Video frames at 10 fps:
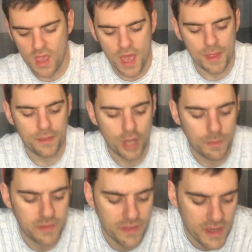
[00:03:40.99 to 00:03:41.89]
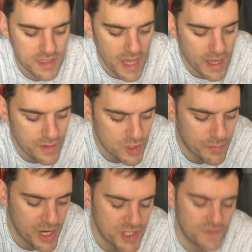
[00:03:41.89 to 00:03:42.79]
Another couple of things that I also
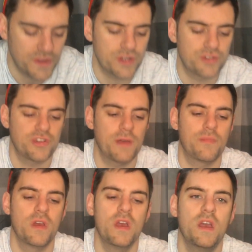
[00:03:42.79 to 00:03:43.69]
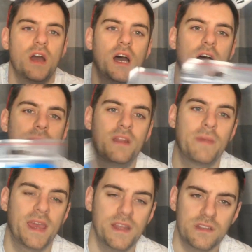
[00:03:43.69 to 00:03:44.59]
purchased for the trip, in
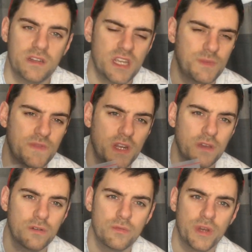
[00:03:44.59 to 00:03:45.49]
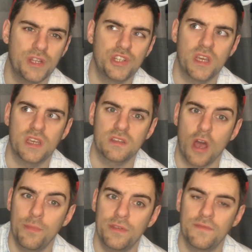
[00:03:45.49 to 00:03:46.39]
my hints and tips video, which is a
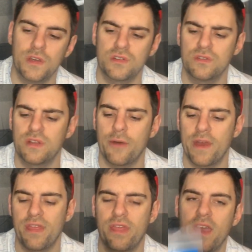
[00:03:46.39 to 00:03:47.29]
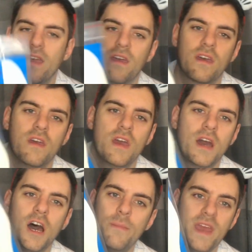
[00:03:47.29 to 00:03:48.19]
couple of years old now I think,
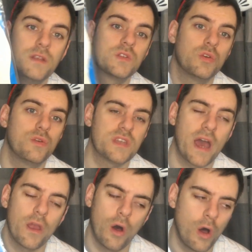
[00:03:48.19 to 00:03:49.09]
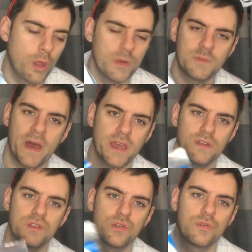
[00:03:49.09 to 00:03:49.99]
insoles. I always buy
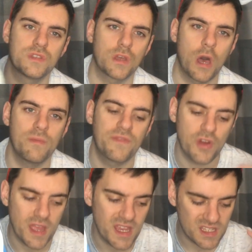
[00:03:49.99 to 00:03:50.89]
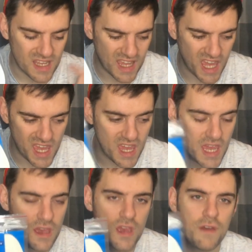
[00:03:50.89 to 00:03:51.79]
insoles. Comfort is key.
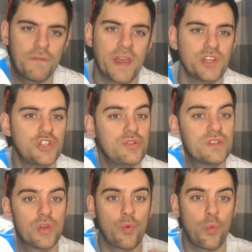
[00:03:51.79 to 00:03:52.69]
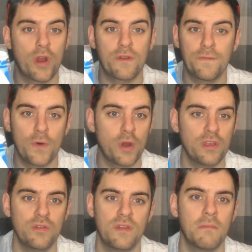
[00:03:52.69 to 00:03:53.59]
Find shoes that will work for
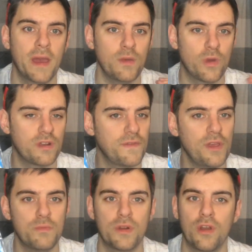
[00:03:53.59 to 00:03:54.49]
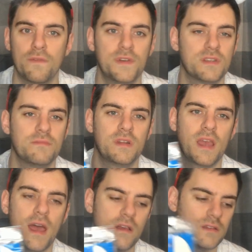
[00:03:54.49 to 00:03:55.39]
you. They might work for you but not for somebody
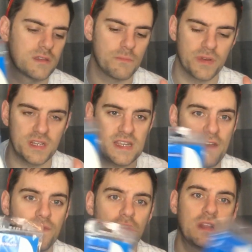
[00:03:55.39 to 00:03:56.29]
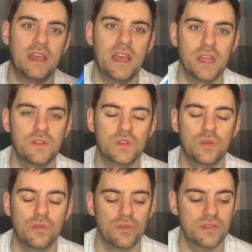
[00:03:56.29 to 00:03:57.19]
else, but definitely
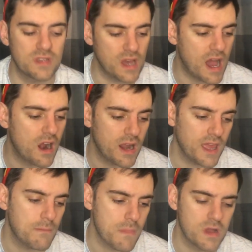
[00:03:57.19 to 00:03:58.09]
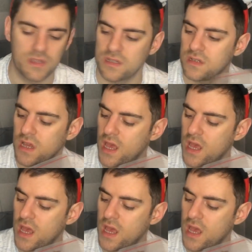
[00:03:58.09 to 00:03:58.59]
insoles are a must.